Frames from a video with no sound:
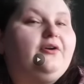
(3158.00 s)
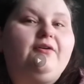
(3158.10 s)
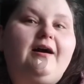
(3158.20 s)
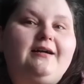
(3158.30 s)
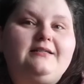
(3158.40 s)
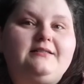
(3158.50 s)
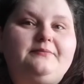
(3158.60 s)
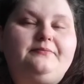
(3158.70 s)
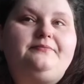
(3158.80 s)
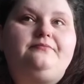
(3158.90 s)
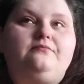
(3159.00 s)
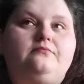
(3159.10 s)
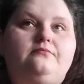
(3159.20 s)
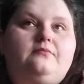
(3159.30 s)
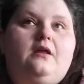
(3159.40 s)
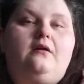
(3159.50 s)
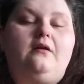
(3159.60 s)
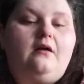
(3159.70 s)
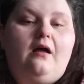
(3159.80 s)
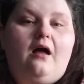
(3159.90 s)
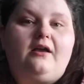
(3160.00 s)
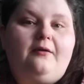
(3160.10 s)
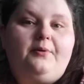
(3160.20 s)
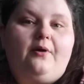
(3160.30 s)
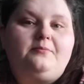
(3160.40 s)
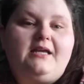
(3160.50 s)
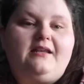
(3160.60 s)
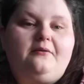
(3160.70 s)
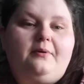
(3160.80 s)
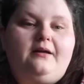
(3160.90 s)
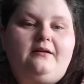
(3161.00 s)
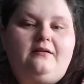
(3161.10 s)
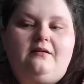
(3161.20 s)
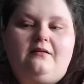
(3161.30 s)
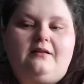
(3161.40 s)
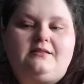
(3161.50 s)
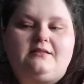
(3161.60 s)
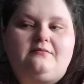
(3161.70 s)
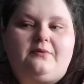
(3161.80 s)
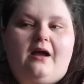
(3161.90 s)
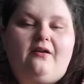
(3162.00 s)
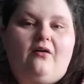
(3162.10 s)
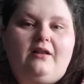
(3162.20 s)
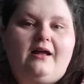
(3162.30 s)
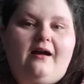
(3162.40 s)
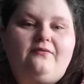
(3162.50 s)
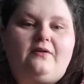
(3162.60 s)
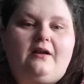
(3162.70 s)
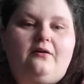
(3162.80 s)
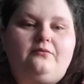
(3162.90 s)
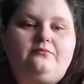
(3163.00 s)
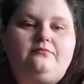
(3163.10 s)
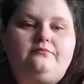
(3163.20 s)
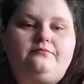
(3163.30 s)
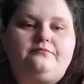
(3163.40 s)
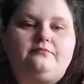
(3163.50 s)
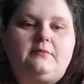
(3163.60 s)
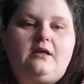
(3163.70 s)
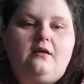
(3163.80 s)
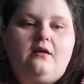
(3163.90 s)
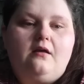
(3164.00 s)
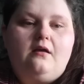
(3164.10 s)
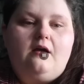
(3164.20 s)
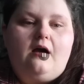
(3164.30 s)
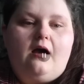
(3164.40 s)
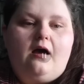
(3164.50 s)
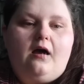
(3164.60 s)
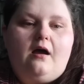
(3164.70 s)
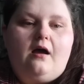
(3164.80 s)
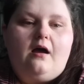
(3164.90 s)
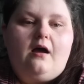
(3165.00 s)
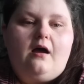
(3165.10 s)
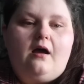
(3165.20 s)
You guys. I'll keep you updated, but that's kind of all I have for now. Mama Lena's in Oklahoma.